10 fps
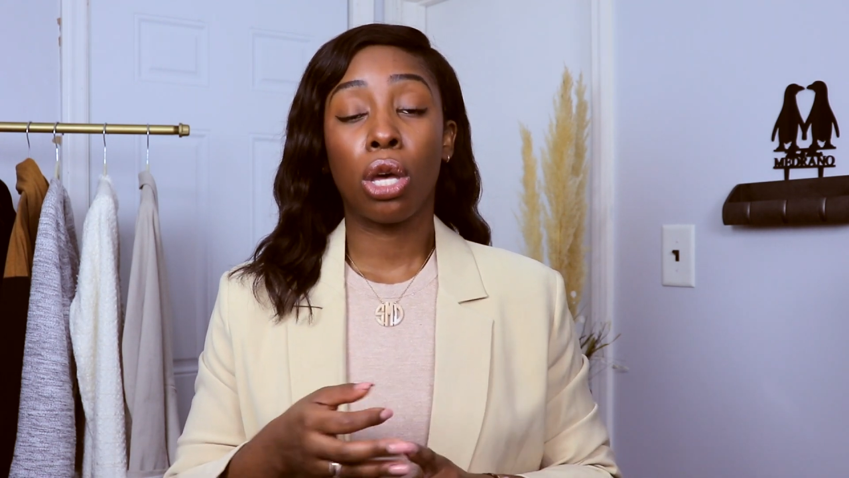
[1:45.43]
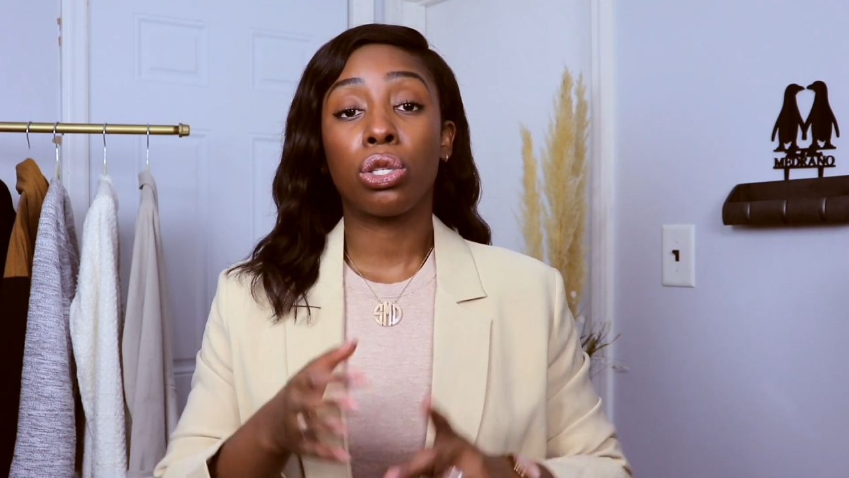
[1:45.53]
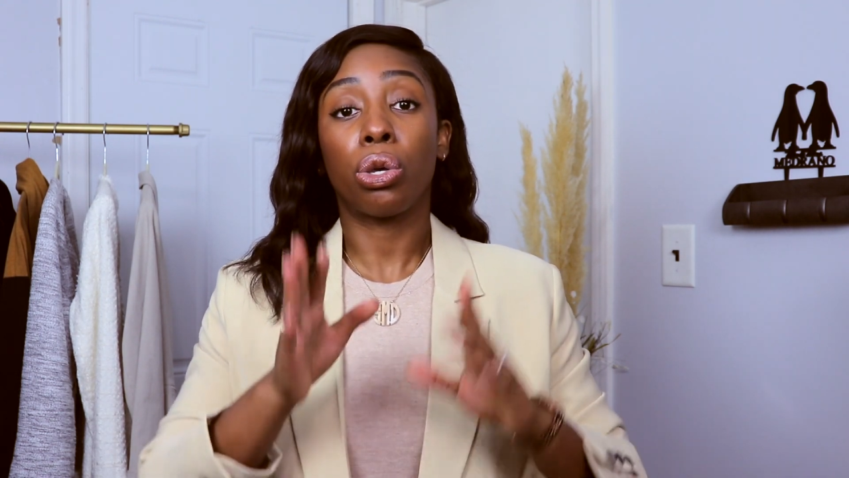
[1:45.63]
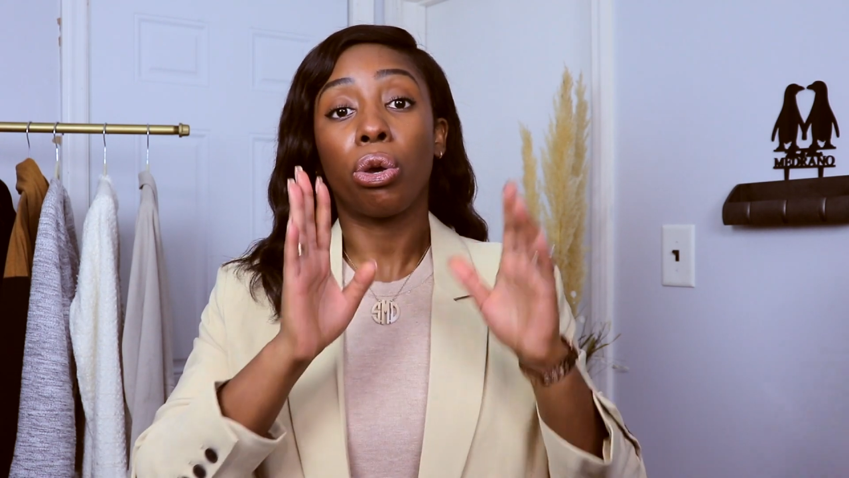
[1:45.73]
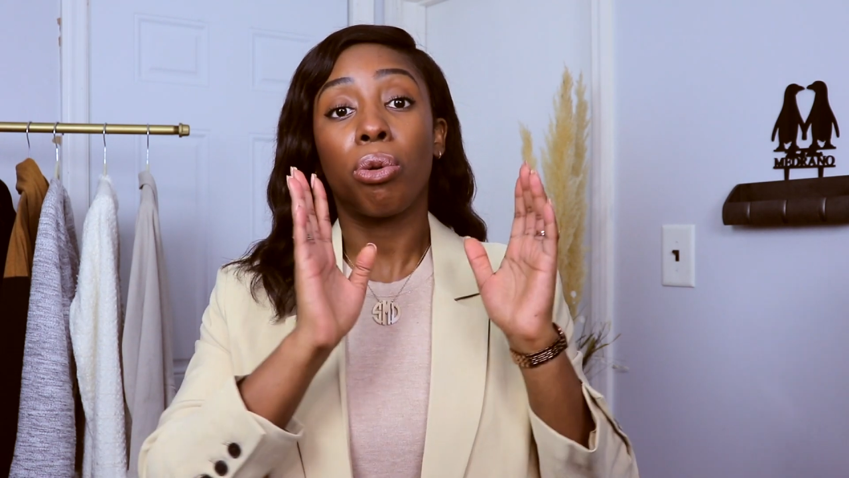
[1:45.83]

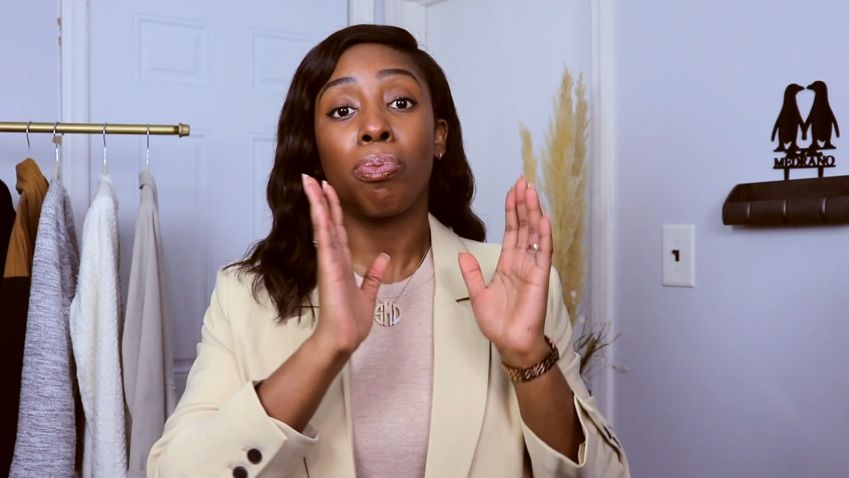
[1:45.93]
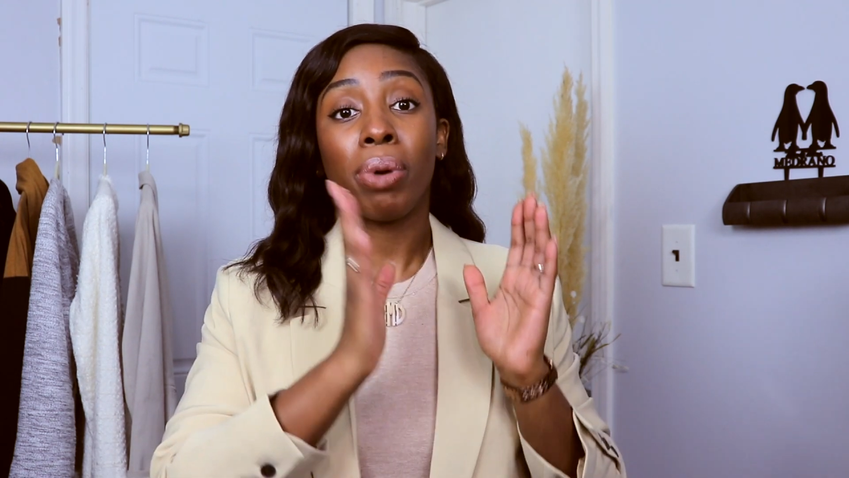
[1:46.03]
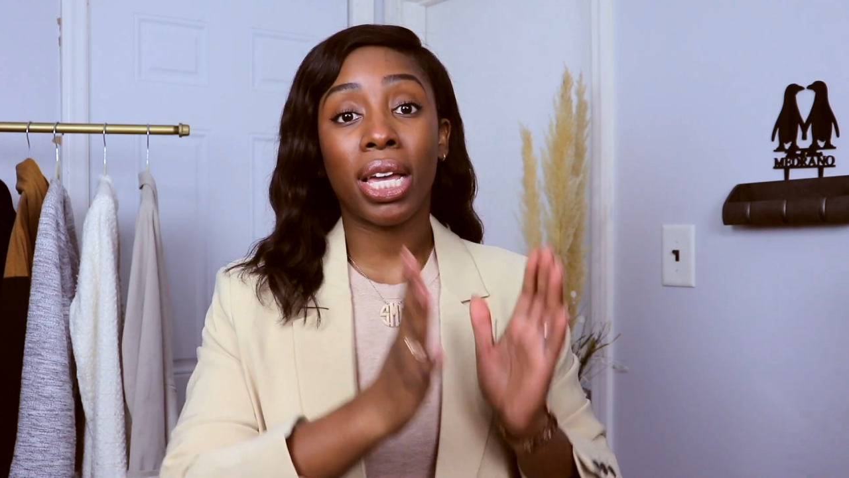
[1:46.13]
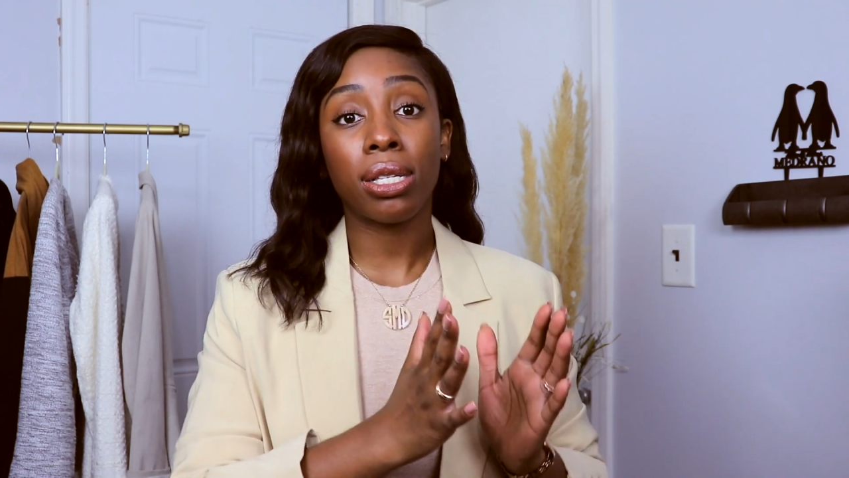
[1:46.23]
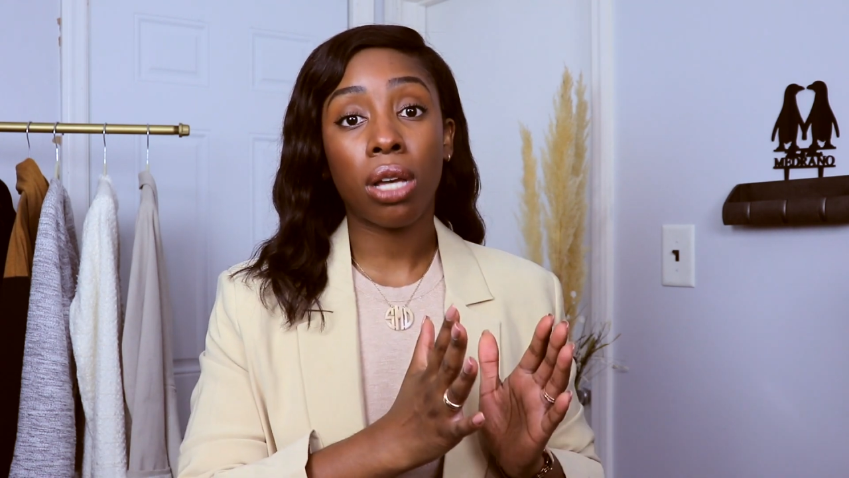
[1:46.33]
So your
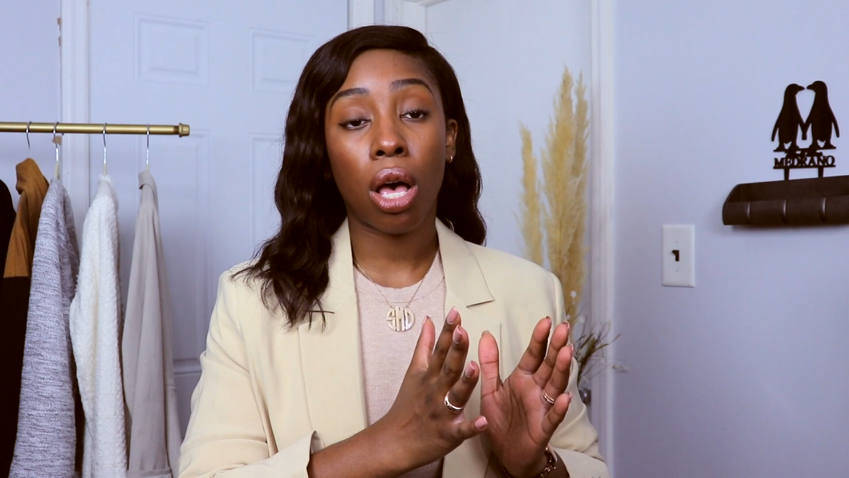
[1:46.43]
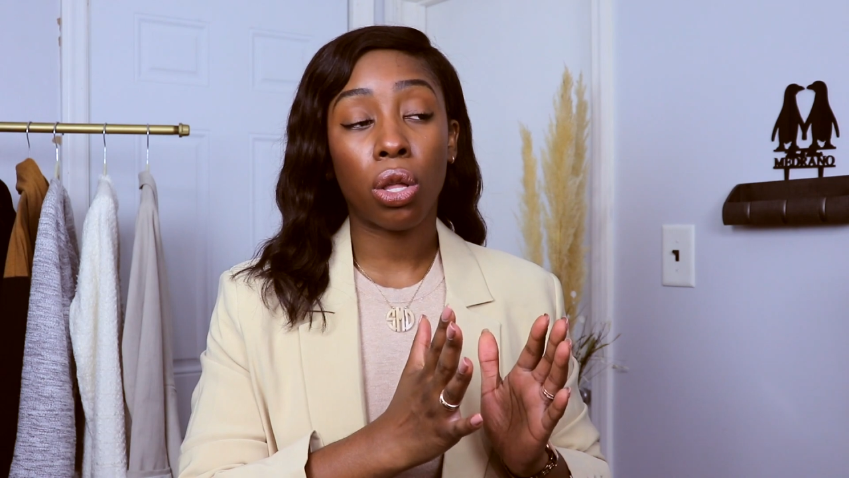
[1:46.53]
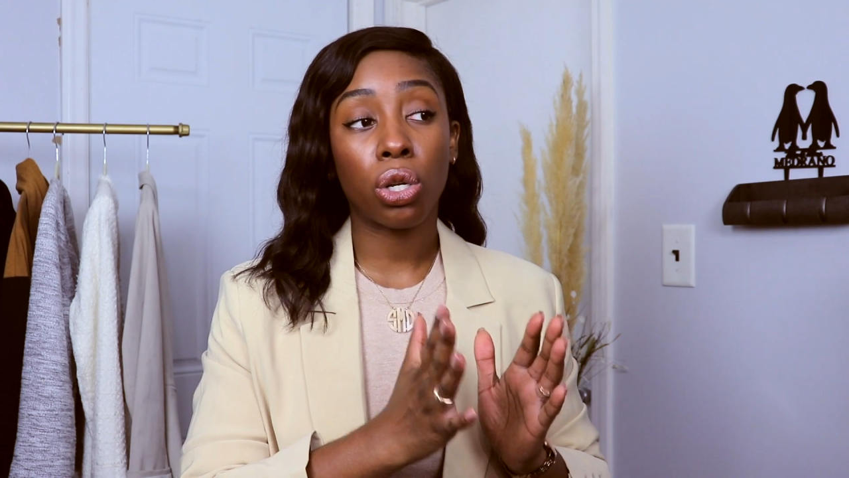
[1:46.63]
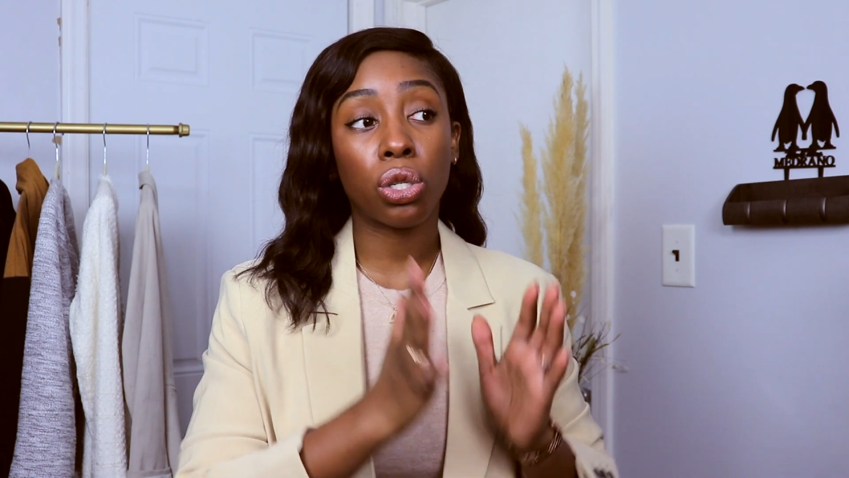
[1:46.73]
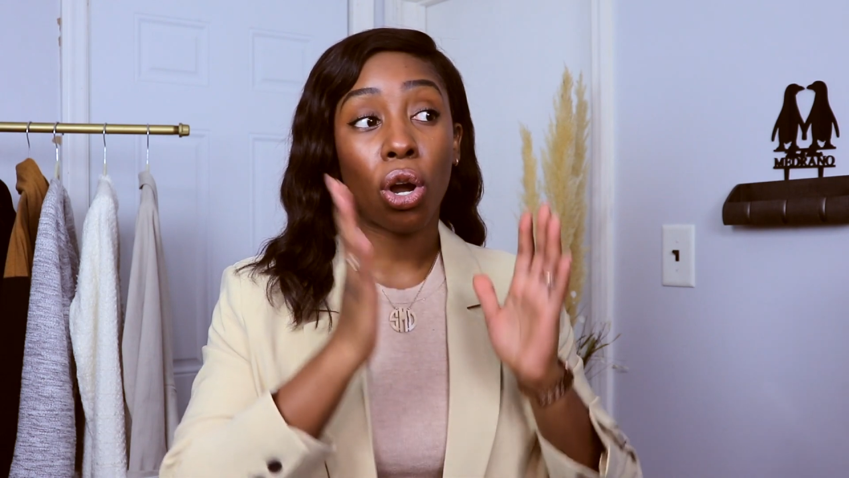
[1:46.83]
base
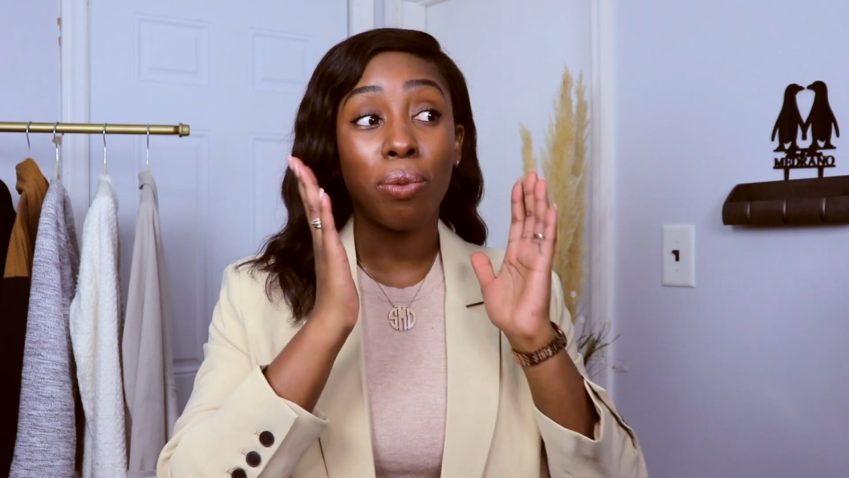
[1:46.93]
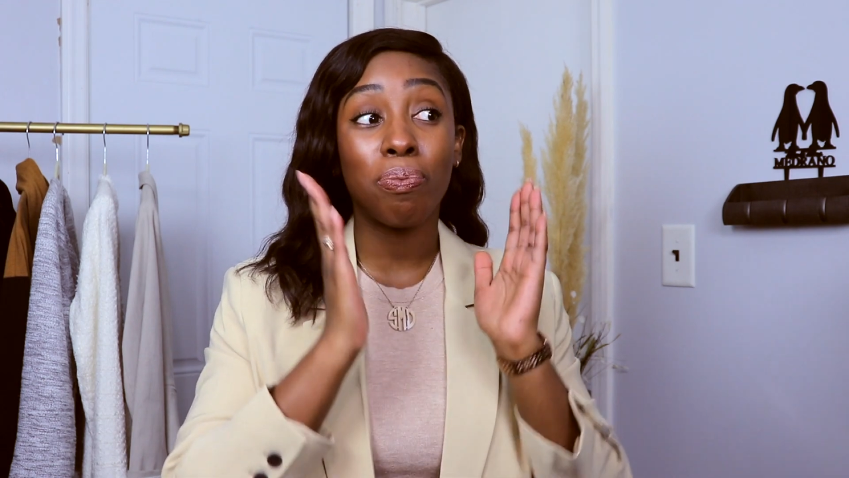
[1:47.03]
colors are